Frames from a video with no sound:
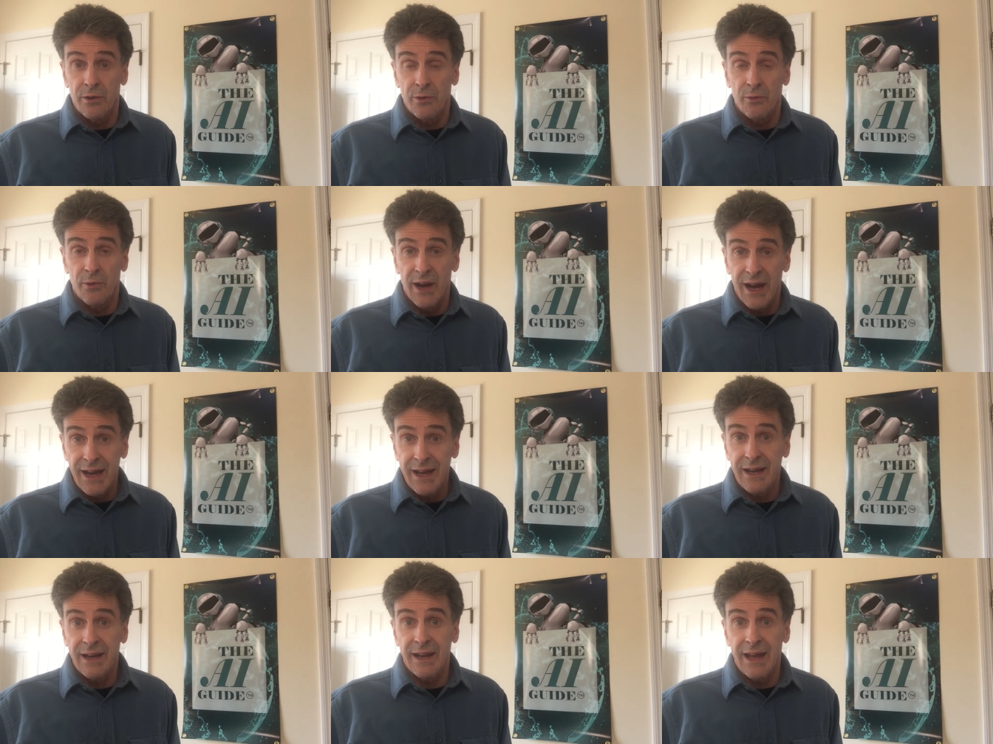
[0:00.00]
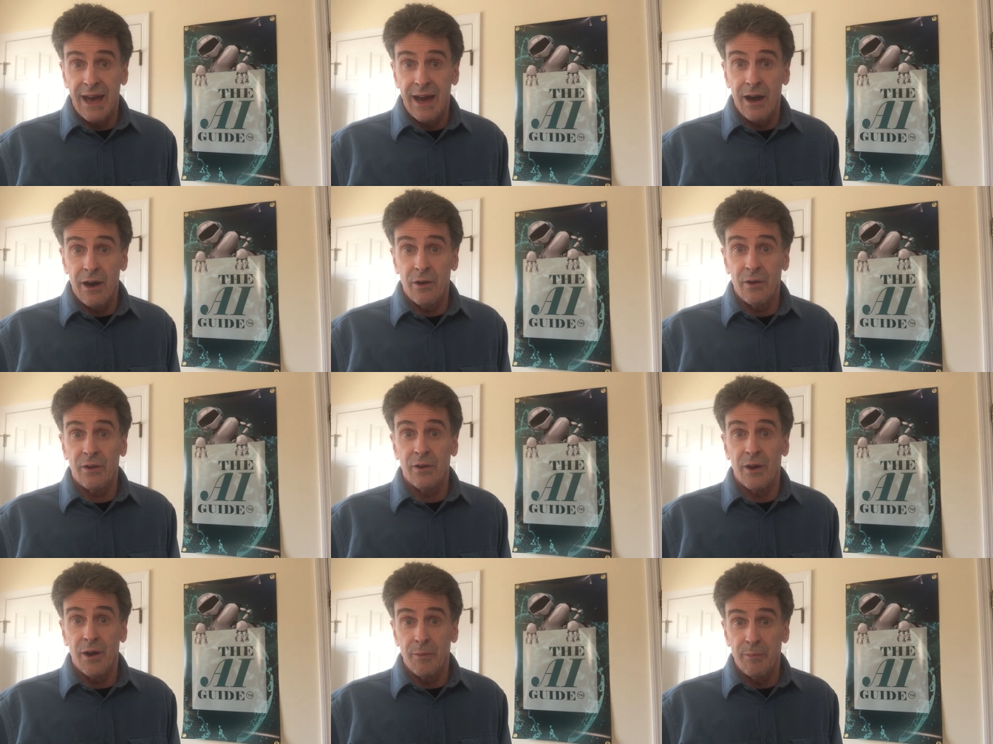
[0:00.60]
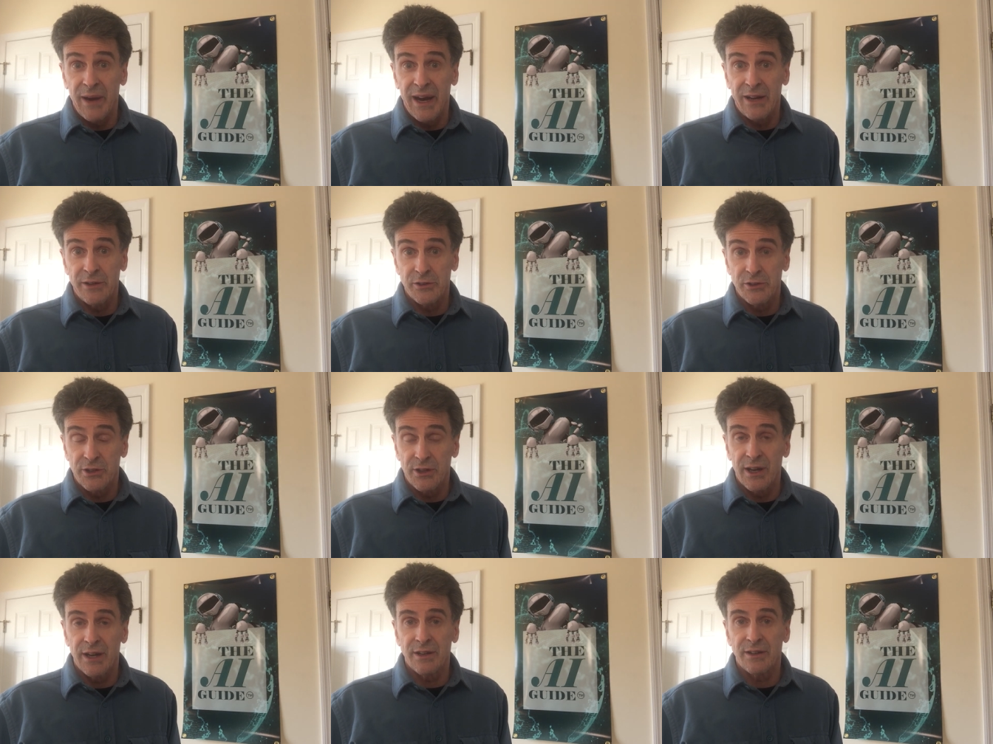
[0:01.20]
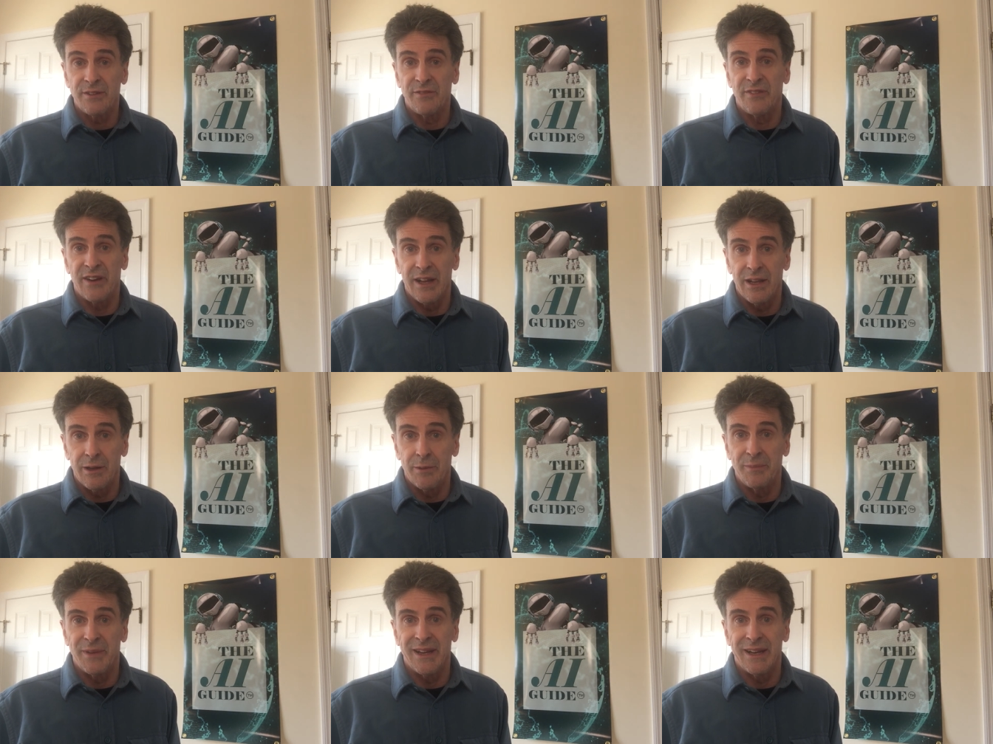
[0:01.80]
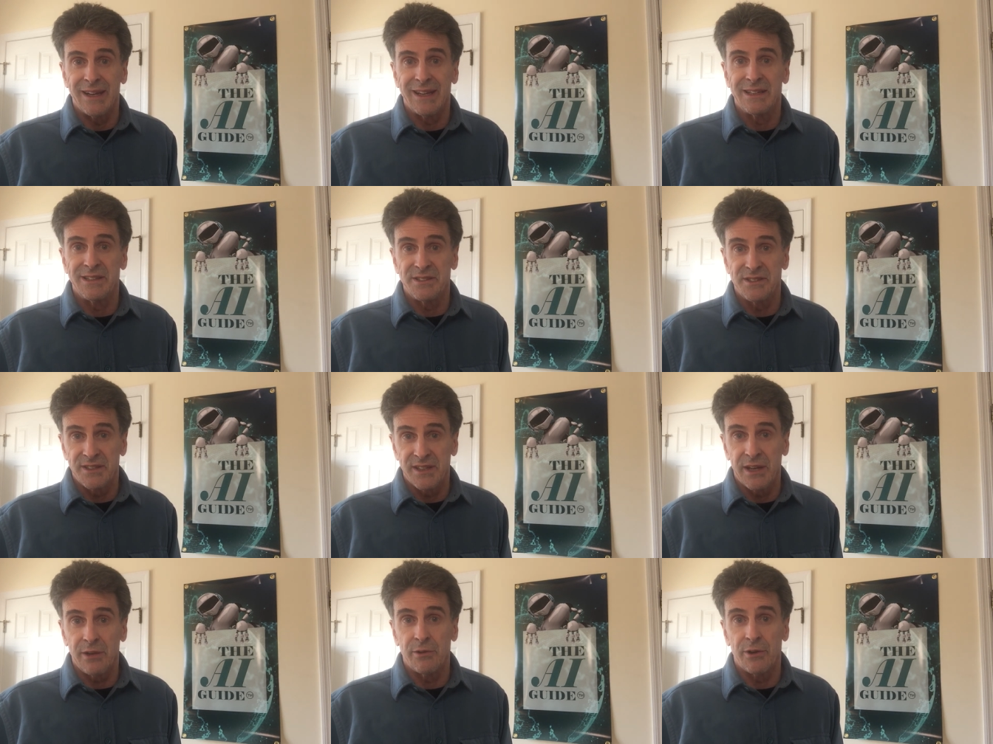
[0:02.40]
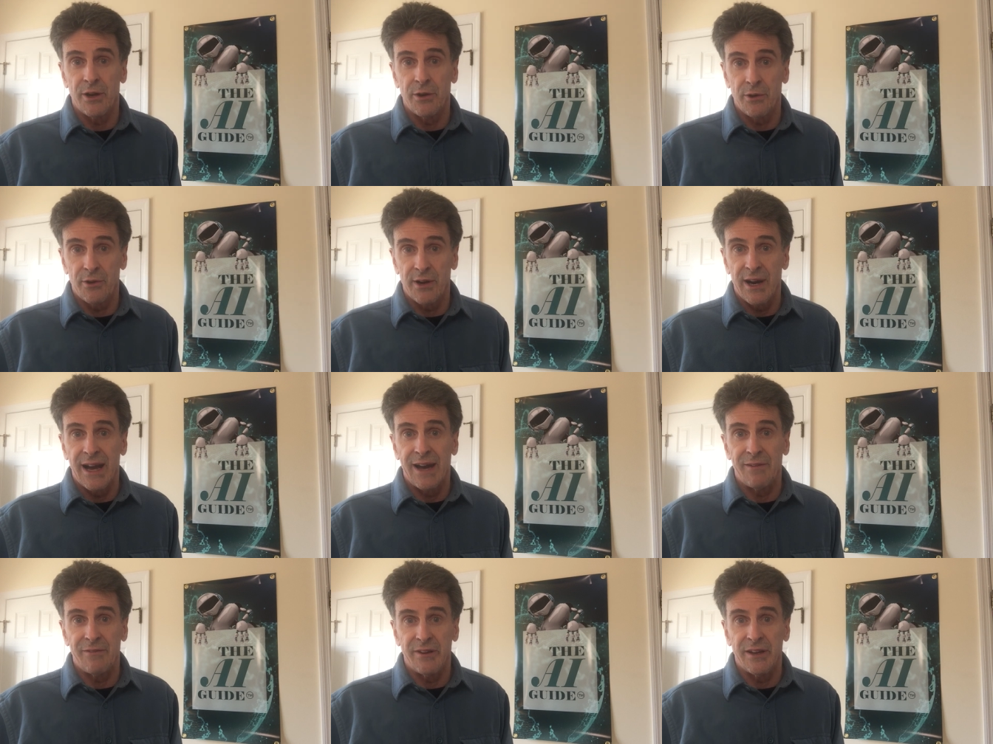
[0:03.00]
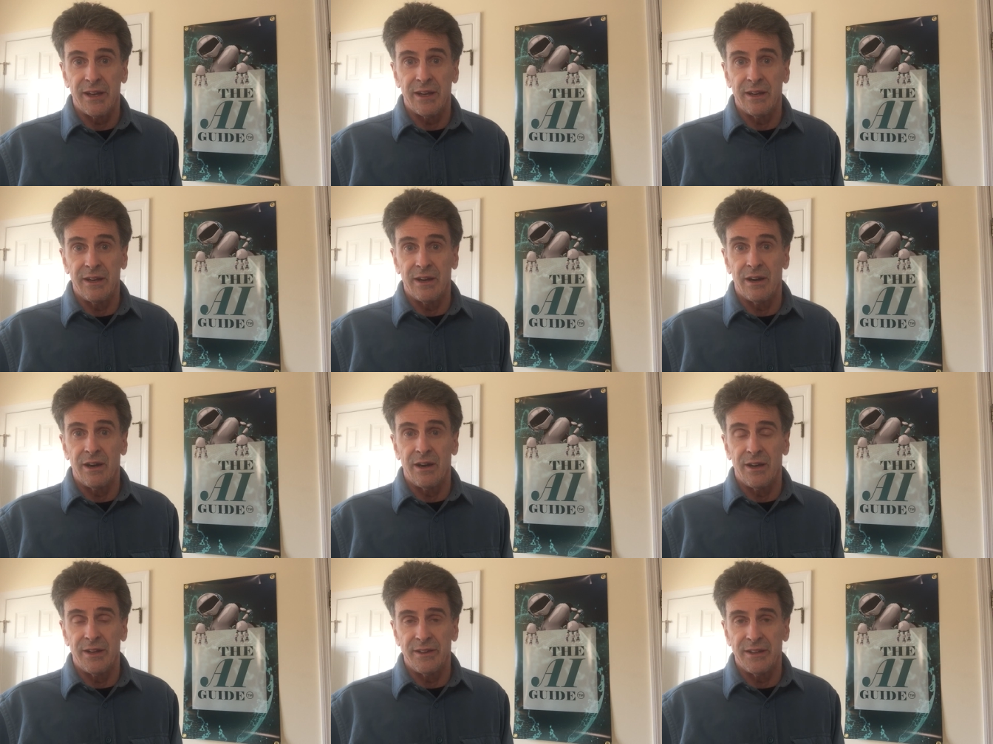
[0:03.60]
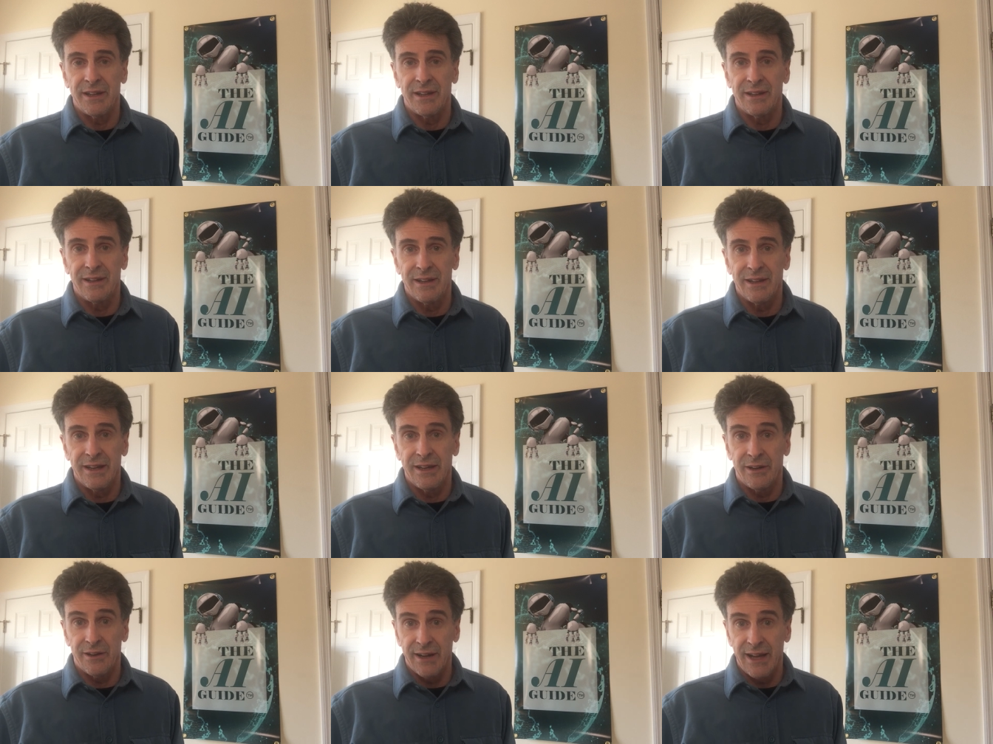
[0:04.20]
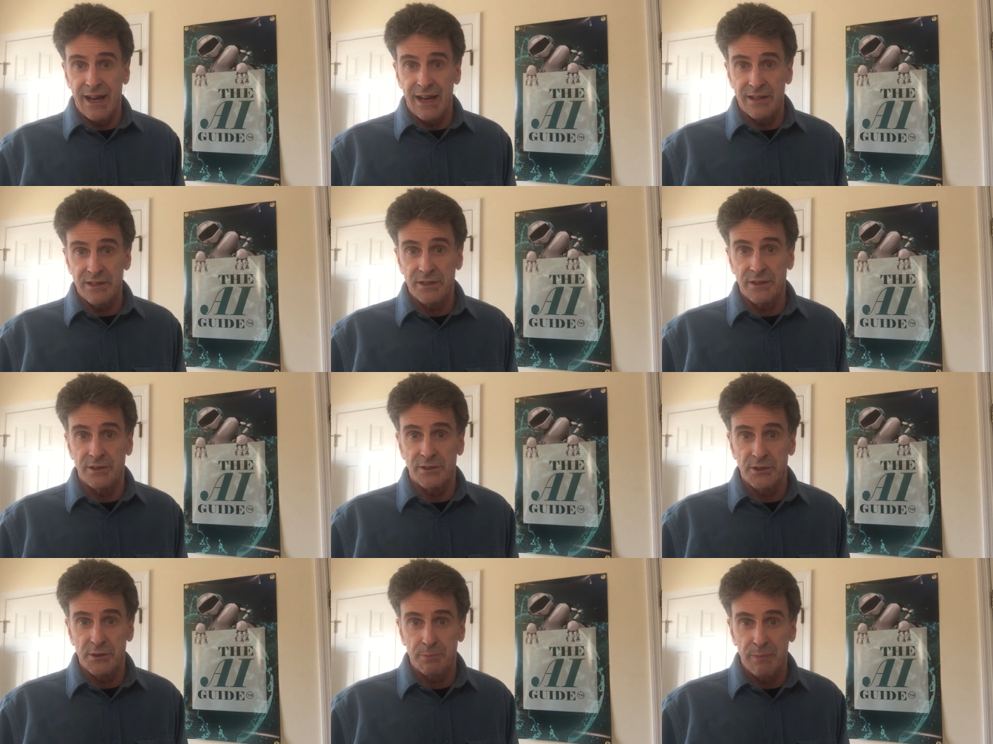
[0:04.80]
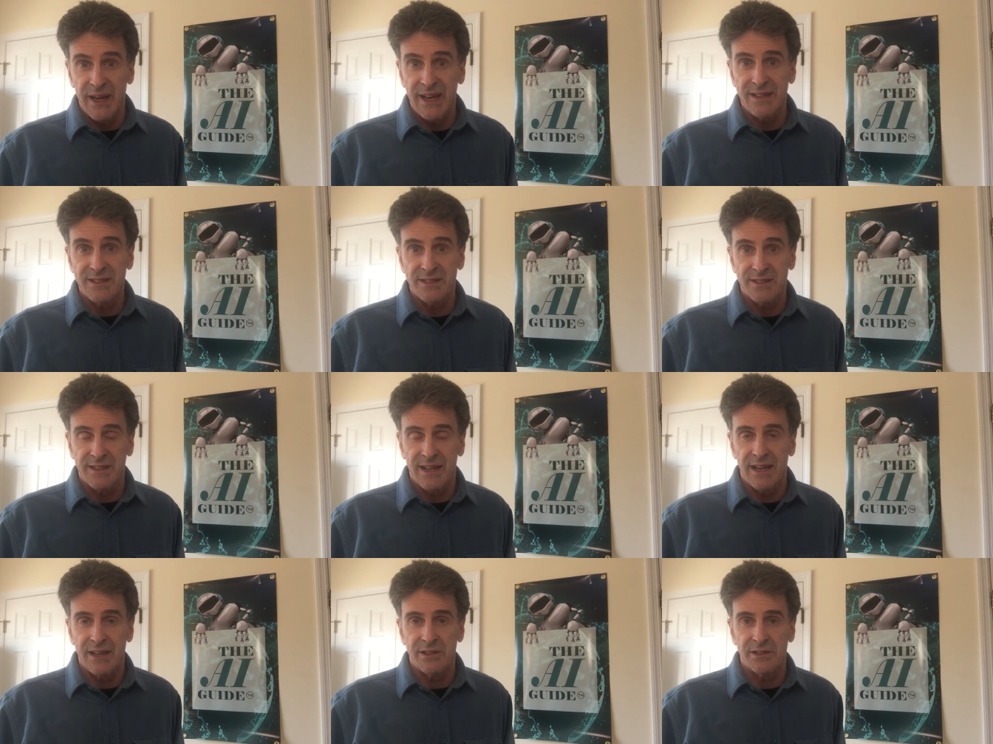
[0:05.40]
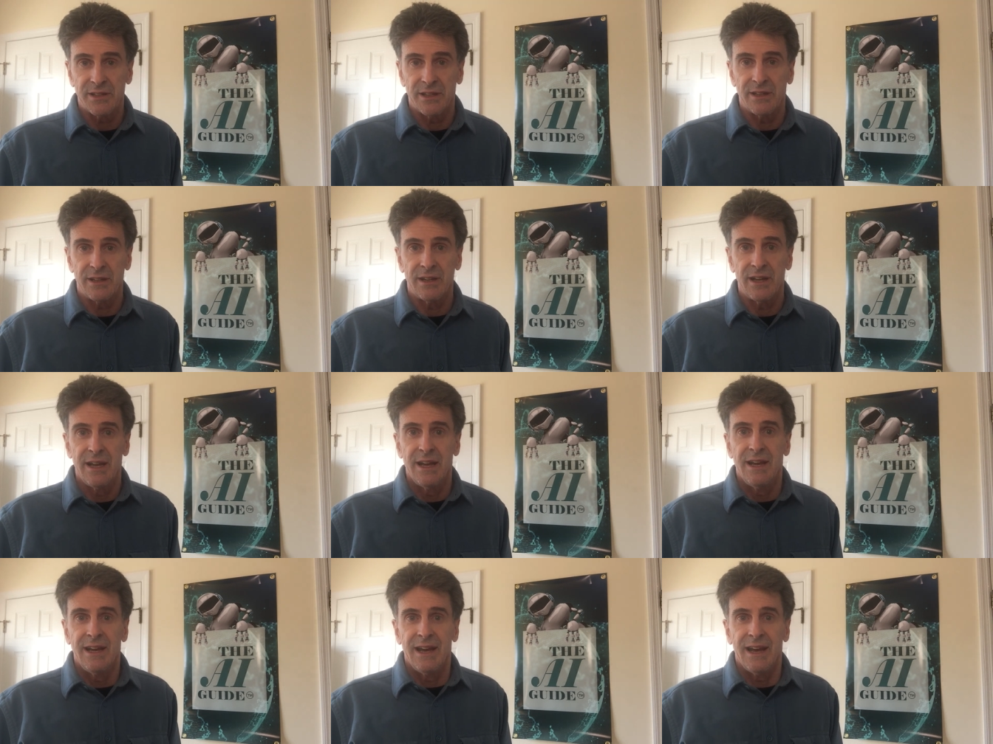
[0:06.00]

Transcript: right now about drug development in zero gravity on the International Space Station